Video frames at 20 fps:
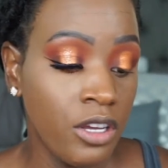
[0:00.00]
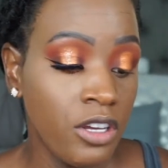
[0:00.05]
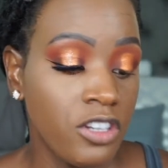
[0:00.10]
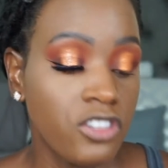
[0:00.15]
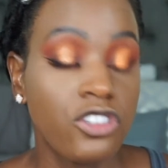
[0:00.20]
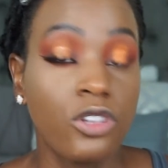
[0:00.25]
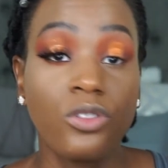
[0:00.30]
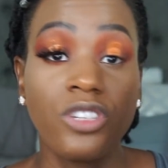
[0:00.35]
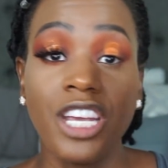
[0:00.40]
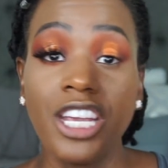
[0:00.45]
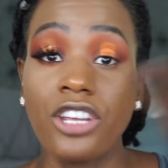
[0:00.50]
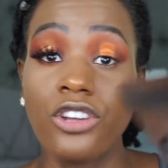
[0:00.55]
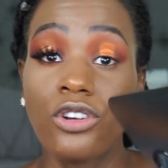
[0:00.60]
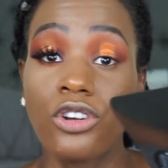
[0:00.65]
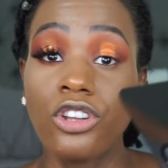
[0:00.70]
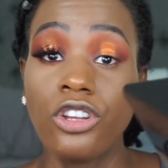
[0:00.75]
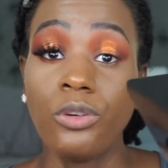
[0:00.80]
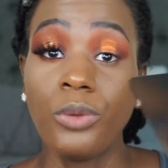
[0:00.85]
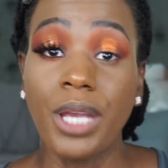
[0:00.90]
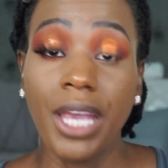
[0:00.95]
So take your
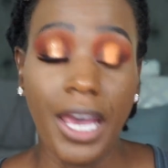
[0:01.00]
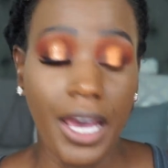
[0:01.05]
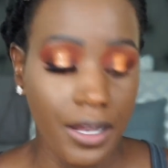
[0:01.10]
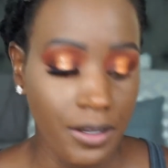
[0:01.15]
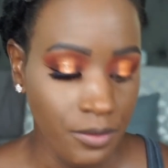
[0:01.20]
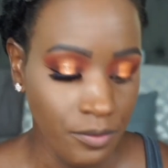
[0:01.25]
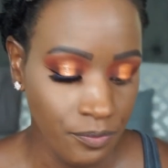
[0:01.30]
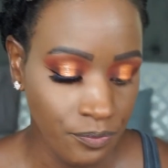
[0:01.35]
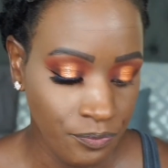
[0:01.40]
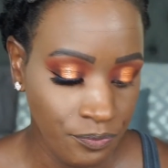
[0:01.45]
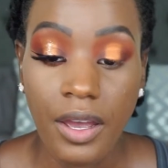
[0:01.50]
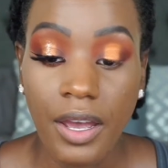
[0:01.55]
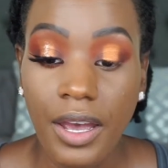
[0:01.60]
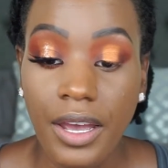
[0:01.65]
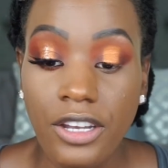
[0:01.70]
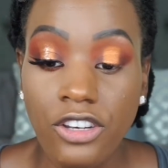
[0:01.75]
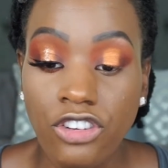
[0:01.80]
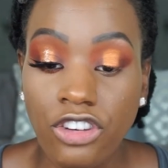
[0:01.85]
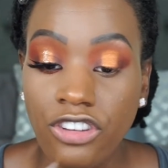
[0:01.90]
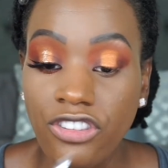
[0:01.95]
glue again,
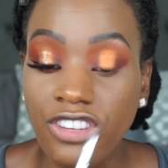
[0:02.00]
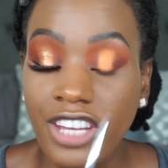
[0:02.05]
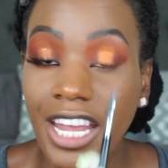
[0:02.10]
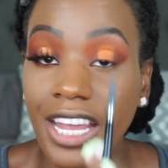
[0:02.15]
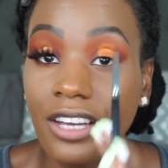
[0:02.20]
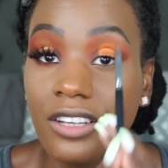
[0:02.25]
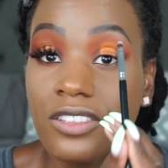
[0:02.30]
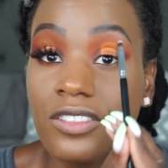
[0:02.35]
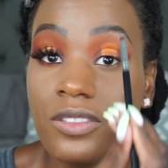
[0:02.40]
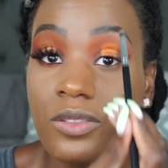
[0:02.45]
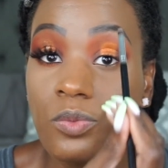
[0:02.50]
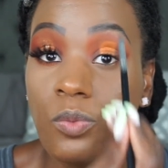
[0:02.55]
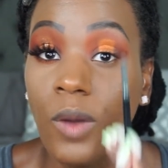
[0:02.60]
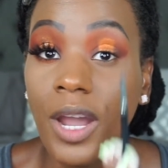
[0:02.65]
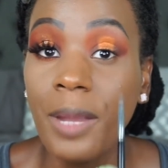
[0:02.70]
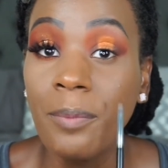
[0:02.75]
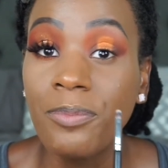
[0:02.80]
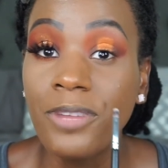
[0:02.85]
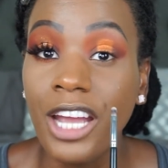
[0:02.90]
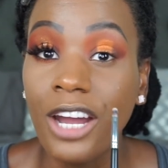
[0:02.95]
and just take a
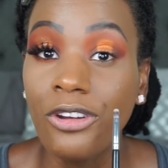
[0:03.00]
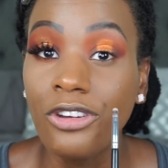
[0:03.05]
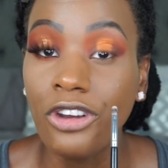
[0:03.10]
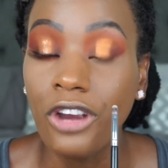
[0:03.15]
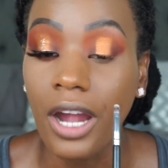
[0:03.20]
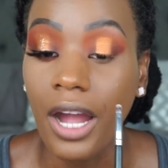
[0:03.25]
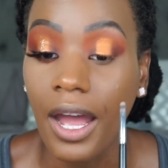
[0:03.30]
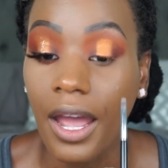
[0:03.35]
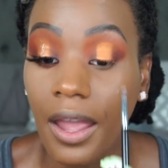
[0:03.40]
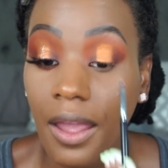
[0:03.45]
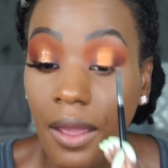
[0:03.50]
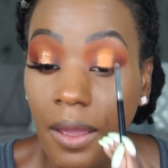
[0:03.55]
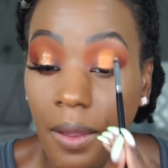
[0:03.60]
swipe down your eye,